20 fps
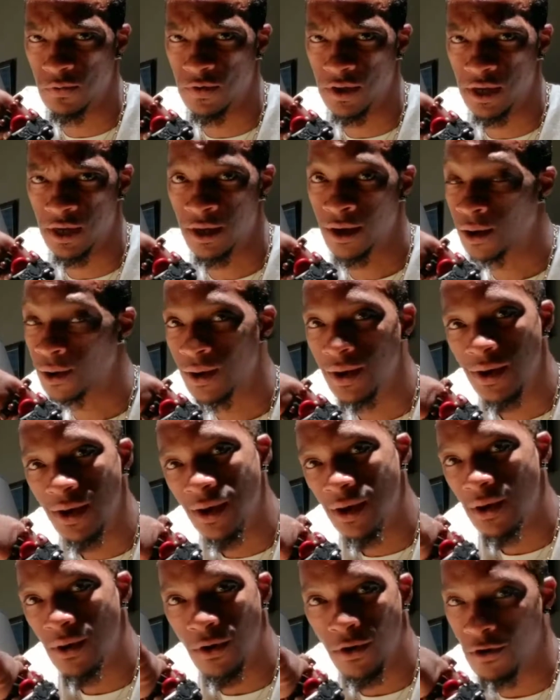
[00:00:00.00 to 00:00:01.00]
video,
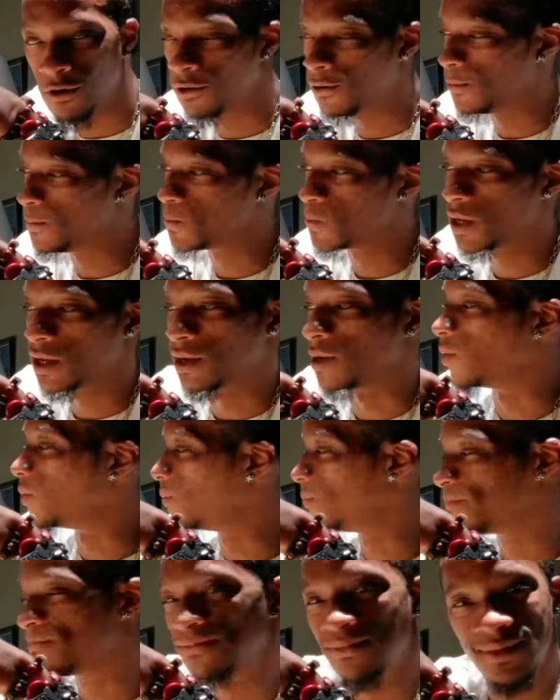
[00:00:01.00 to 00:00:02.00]
or
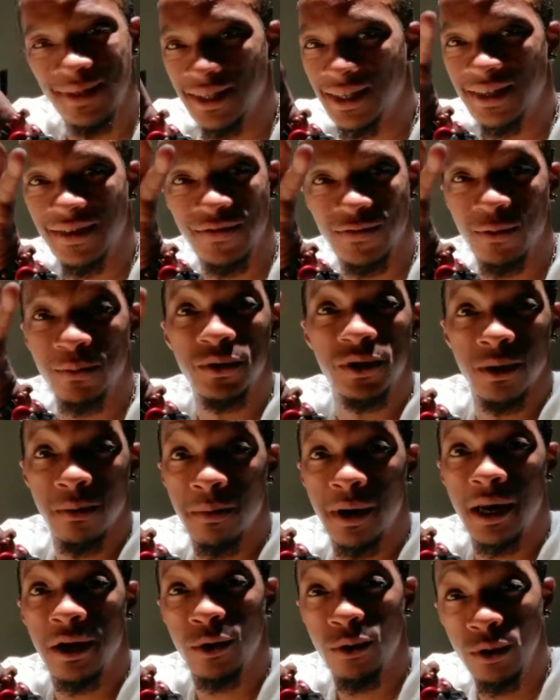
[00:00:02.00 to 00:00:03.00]
from
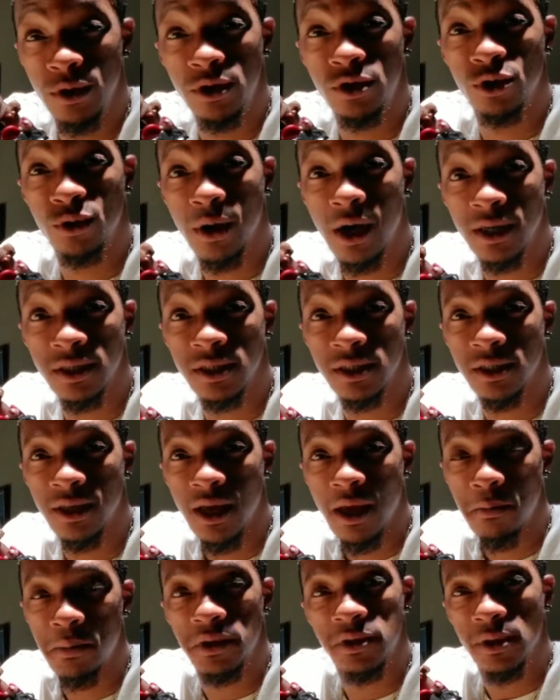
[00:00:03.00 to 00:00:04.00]
somebody who you trust,
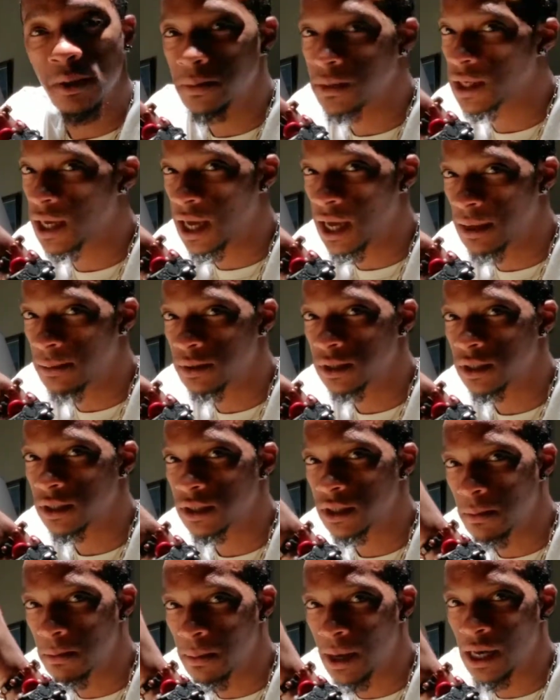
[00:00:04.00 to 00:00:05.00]
but sometimes
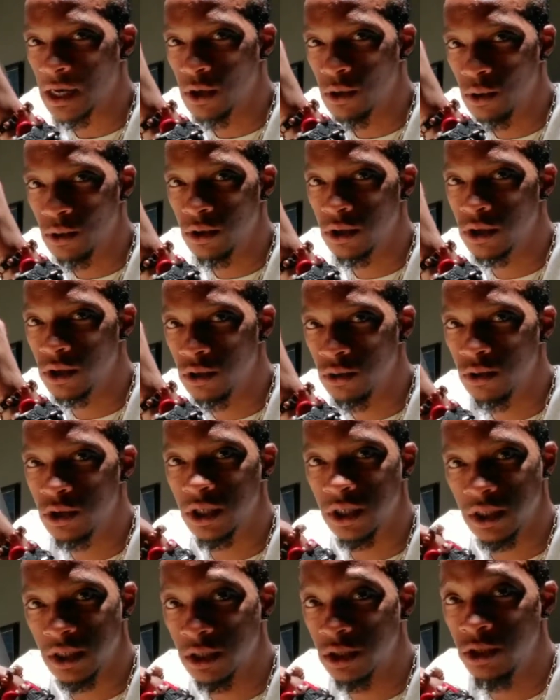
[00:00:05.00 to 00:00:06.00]
somebody who you
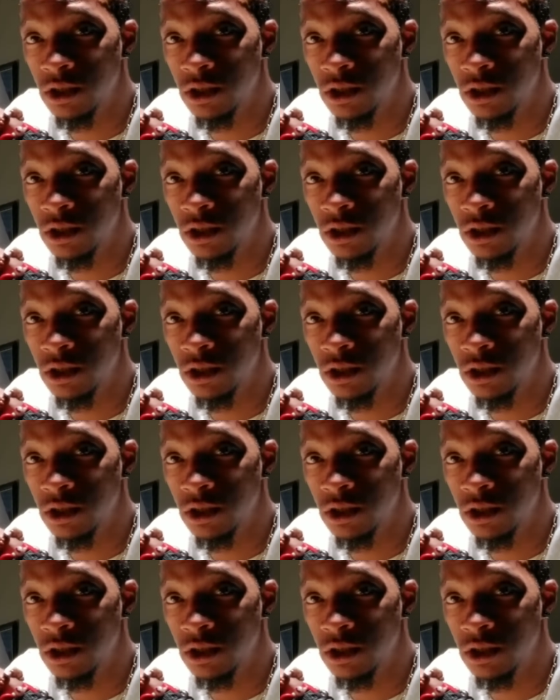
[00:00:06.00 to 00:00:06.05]
just